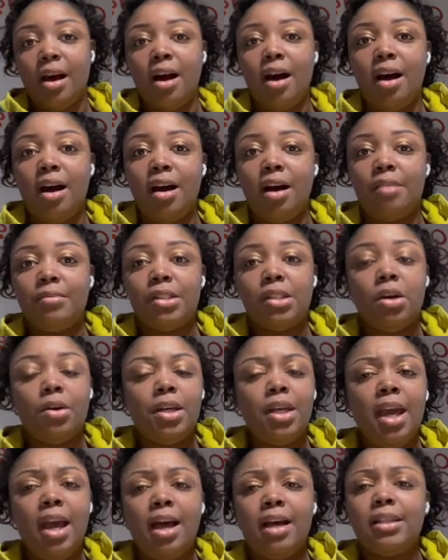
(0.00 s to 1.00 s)

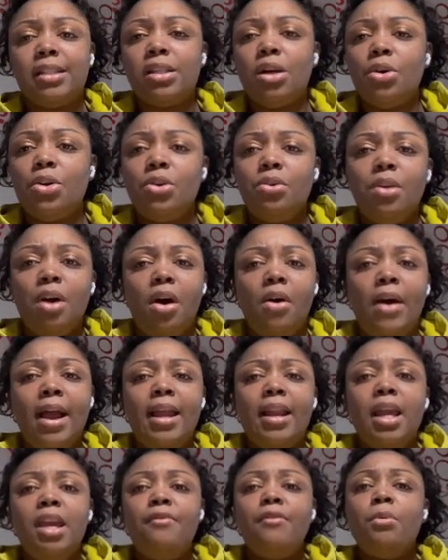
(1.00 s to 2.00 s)

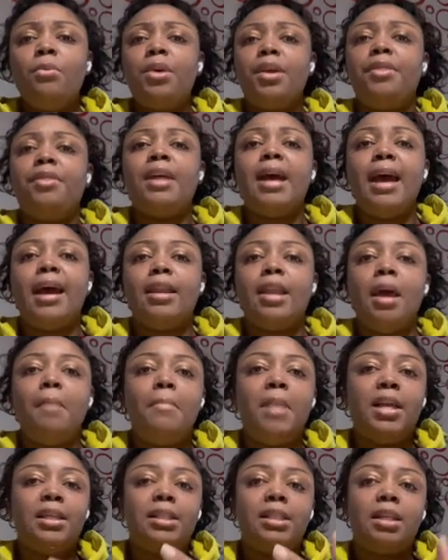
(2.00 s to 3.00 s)
And even with that
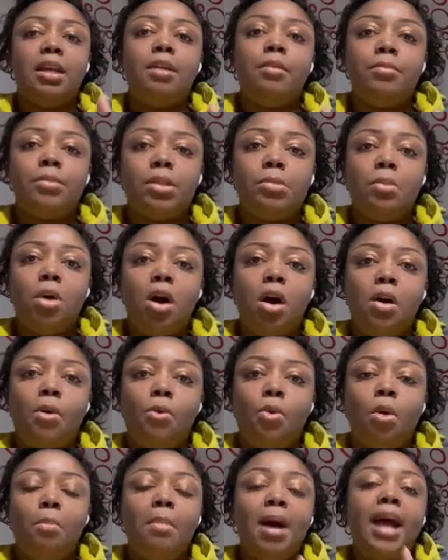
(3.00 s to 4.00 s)
may seem small.
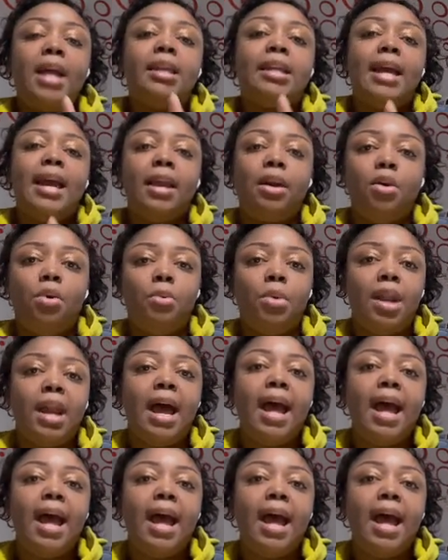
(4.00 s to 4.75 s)
Well, my day or what